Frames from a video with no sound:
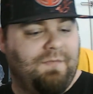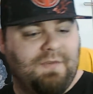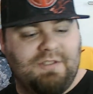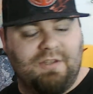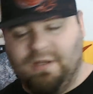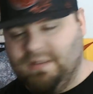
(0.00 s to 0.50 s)

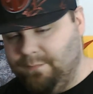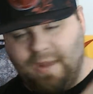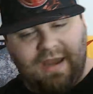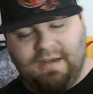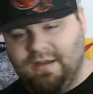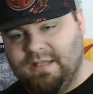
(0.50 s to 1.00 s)
So it's
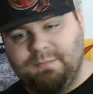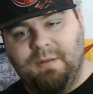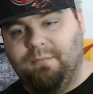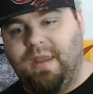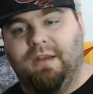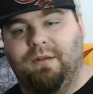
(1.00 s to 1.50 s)
been
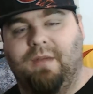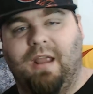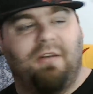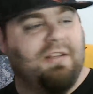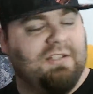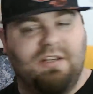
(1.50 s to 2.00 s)
banged
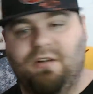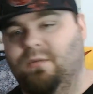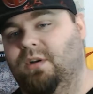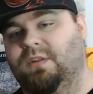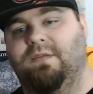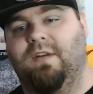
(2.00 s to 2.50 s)
around. It still
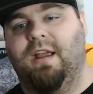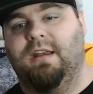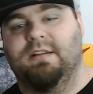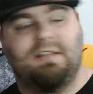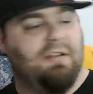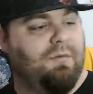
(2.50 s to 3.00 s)
works fine.
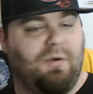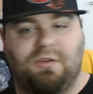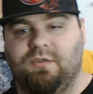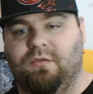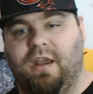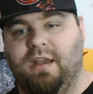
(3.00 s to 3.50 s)
Still works
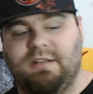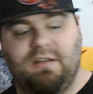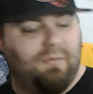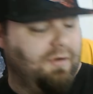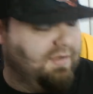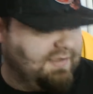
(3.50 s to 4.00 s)
great.
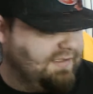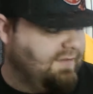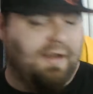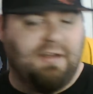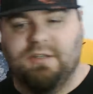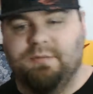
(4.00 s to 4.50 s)
Still works as if
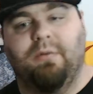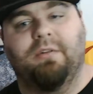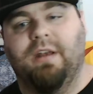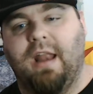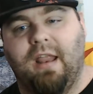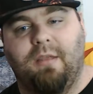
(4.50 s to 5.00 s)
I just pulled
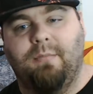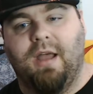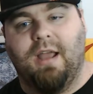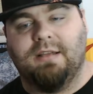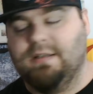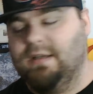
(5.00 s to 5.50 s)
it out of the
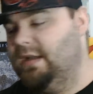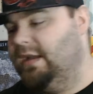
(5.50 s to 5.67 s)
box.